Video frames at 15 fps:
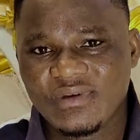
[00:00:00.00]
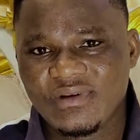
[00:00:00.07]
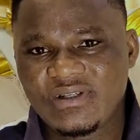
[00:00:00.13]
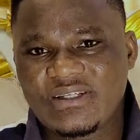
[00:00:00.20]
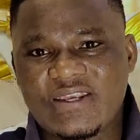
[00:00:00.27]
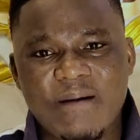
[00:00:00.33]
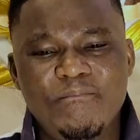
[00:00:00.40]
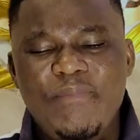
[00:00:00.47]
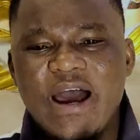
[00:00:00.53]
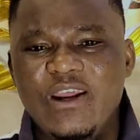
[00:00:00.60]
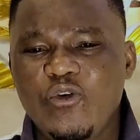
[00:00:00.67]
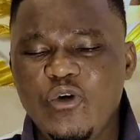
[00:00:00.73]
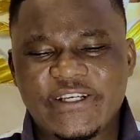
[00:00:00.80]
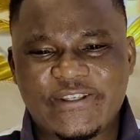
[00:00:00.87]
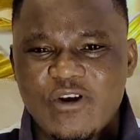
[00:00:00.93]
Somebody
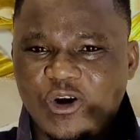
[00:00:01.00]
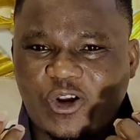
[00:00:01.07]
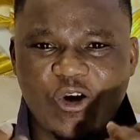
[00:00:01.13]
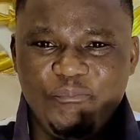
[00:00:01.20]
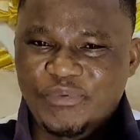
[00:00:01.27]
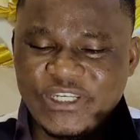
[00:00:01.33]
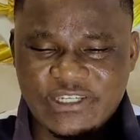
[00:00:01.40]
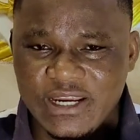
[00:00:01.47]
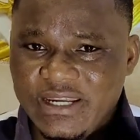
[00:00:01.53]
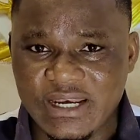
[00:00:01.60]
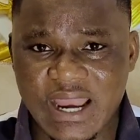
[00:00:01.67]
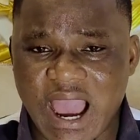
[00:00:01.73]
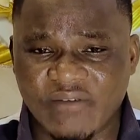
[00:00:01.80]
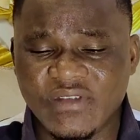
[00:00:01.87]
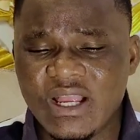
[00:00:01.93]
who is not competent
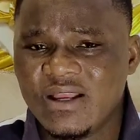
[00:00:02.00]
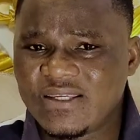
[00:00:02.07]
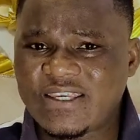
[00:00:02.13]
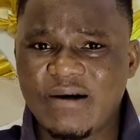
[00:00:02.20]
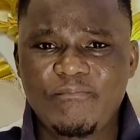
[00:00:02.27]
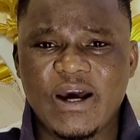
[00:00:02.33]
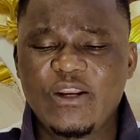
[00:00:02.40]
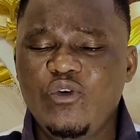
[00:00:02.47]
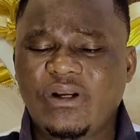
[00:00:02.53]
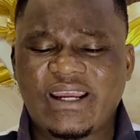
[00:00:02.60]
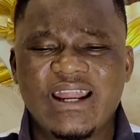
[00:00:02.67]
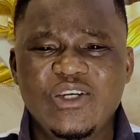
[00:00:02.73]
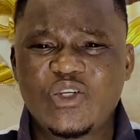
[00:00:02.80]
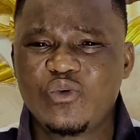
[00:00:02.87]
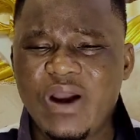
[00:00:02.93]
enough. Somebody who
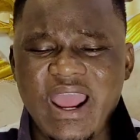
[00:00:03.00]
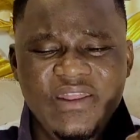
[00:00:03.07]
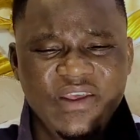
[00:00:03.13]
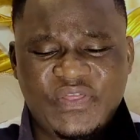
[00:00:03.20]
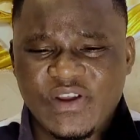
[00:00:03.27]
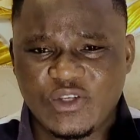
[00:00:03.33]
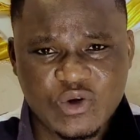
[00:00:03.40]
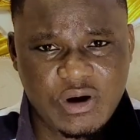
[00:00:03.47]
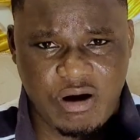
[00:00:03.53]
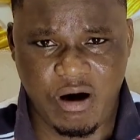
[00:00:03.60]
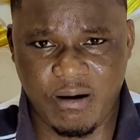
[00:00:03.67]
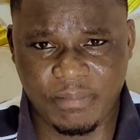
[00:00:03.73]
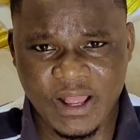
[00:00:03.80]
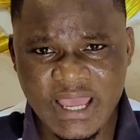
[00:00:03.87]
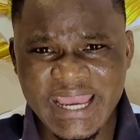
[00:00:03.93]
can't do anything to
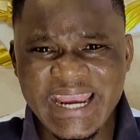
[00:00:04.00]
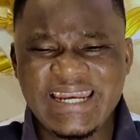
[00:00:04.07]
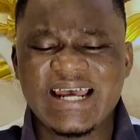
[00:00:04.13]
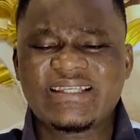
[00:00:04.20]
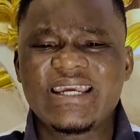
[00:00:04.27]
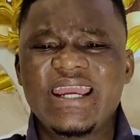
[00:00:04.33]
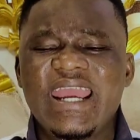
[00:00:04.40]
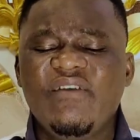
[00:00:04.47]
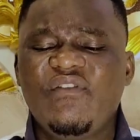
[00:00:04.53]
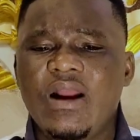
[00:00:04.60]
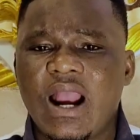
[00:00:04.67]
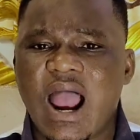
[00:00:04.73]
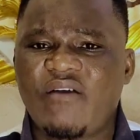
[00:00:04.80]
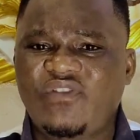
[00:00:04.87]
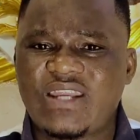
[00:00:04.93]
help. He doesn't even
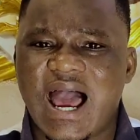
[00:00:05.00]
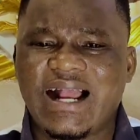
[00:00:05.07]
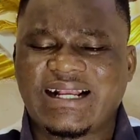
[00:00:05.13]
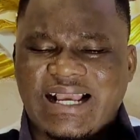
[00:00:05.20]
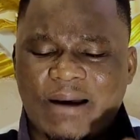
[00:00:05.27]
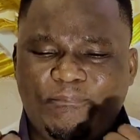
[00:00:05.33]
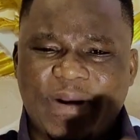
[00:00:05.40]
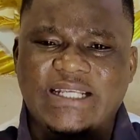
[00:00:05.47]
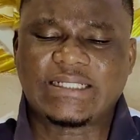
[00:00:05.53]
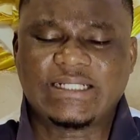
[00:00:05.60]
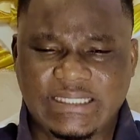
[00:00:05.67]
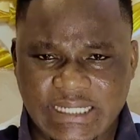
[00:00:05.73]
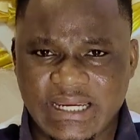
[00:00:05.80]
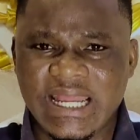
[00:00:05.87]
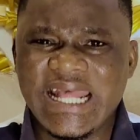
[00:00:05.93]
have that
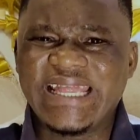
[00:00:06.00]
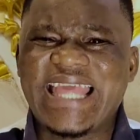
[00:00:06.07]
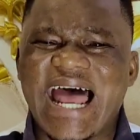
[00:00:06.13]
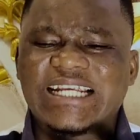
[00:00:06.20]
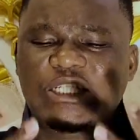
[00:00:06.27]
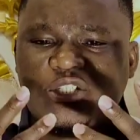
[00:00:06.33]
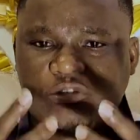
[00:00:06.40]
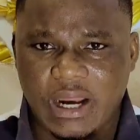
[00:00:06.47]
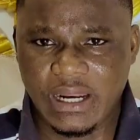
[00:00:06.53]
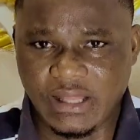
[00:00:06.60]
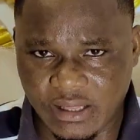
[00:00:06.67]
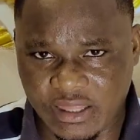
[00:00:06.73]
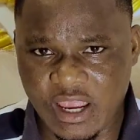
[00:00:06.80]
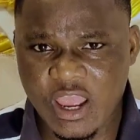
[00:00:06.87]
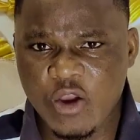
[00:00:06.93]
capacity, that
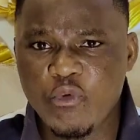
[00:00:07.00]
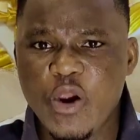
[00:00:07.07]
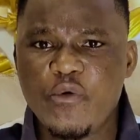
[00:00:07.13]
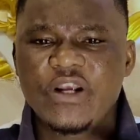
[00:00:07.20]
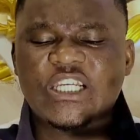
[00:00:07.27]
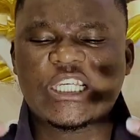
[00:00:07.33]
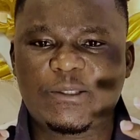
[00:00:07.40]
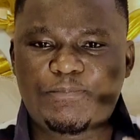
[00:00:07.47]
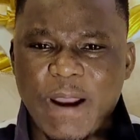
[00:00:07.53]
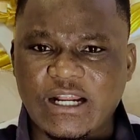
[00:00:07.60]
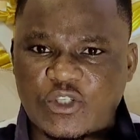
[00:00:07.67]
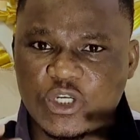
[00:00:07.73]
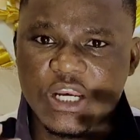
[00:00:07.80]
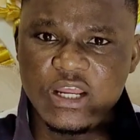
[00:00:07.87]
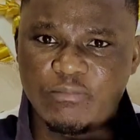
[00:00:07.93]
strength. We
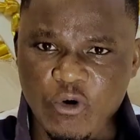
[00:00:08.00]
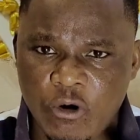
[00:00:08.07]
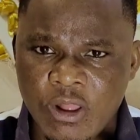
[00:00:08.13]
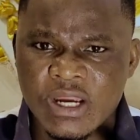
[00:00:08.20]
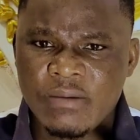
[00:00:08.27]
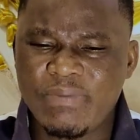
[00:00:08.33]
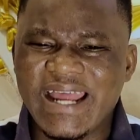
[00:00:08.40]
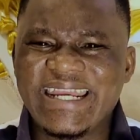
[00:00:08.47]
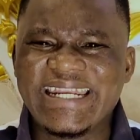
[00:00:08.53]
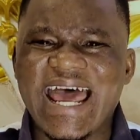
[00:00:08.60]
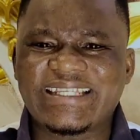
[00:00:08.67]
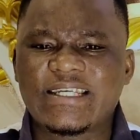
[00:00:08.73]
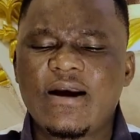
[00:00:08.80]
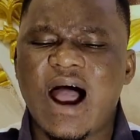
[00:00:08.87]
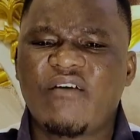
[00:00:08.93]
respect Tinubu, but he
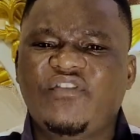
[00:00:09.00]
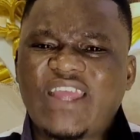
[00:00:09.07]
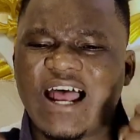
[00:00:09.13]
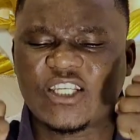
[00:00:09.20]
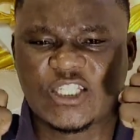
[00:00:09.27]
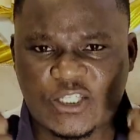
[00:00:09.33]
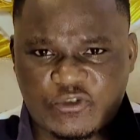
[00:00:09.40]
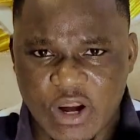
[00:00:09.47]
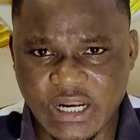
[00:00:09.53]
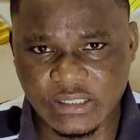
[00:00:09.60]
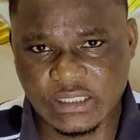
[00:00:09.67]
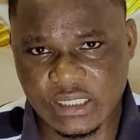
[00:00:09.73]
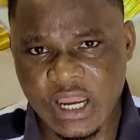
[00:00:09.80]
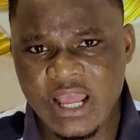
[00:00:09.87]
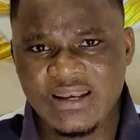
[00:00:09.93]
doesn't have that
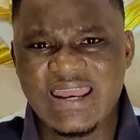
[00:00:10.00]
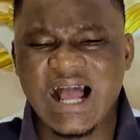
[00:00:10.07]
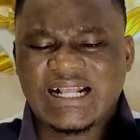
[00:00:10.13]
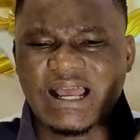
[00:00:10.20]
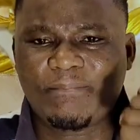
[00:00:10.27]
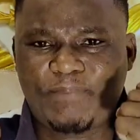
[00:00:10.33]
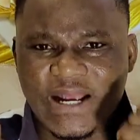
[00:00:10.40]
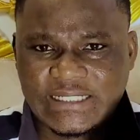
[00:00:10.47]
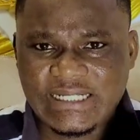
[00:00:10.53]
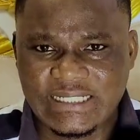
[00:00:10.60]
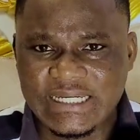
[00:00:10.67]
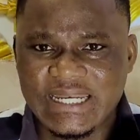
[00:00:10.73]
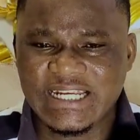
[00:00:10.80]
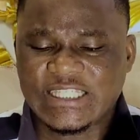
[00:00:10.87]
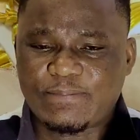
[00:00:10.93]
strength, that
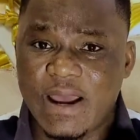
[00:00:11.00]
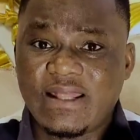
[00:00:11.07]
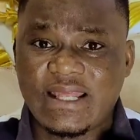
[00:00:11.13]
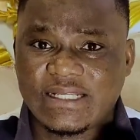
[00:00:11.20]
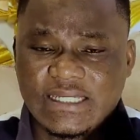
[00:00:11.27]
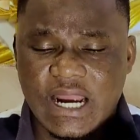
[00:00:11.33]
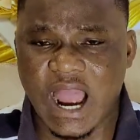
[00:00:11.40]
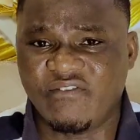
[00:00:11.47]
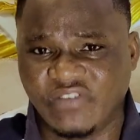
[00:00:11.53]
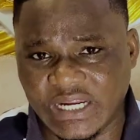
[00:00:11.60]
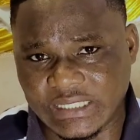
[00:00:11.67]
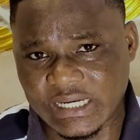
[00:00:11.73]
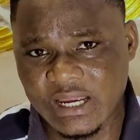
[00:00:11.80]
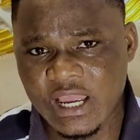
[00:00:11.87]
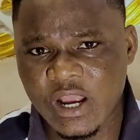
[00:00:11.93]
capacity. This man doesn't have
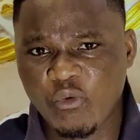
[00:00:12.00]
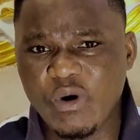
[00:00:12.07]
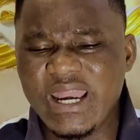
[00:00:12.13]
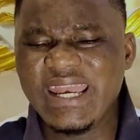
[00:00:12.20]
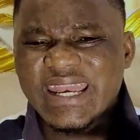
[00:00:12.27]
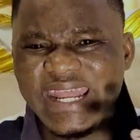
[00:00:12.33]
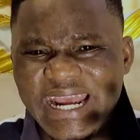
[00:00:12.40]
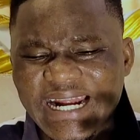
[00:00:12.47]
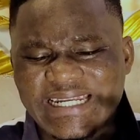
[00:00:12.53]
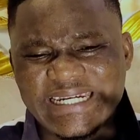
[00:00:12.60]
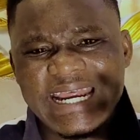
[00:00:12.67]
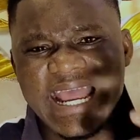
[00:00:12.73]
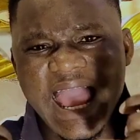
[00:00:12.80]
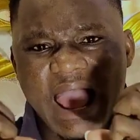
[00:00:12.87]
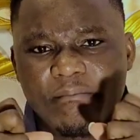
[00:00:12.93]
it. We need
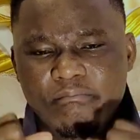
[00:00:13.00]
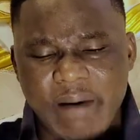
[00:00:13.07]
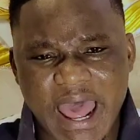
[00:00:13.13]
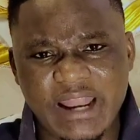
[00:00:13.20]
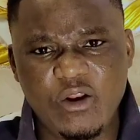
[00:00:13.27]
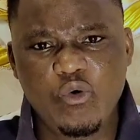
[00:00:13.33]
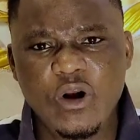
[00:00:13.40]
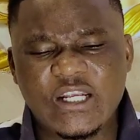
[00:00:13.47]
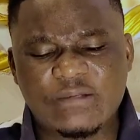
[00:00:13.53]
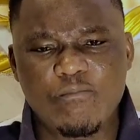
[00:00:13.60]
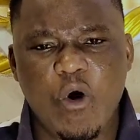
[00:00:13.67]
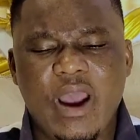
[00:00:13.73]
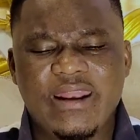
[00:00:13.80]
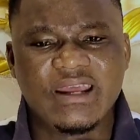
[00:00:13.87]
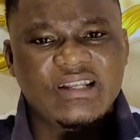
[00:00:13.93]
a man who is
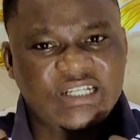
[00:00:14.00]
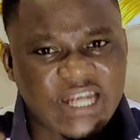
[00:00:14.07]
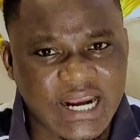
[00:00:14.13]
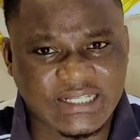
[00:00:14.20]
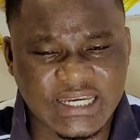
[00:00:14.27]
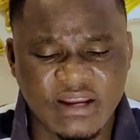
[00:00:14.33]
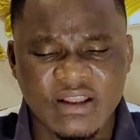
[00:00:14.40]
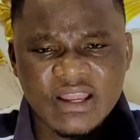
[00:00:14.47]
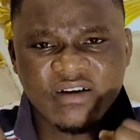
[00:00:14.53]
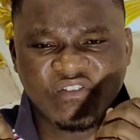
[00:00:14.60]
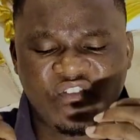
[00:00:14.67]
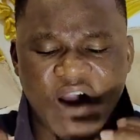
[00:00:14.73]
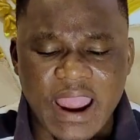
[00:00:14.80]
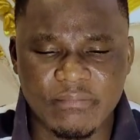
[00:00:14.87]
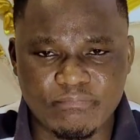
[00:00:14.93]
more energetic,
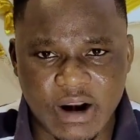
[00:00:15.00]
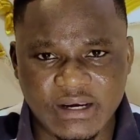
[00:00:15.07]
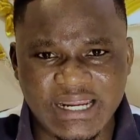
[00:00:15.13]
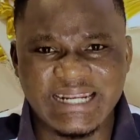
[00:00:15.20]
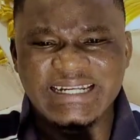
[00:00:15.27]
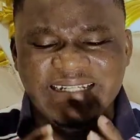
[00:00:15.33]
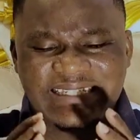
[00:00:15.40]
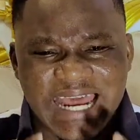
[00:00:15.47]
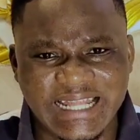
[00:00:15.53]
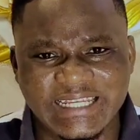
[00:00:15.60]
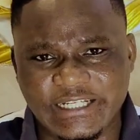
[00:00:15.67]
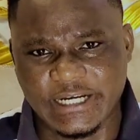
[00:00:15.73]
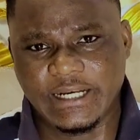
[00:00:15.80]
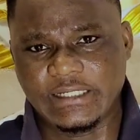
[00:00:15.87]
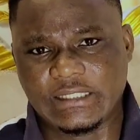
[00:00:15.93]
vibrant, and
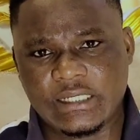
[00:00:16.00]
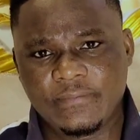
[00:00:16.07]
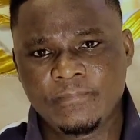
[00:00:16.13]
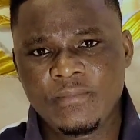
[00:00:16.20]
intelligent.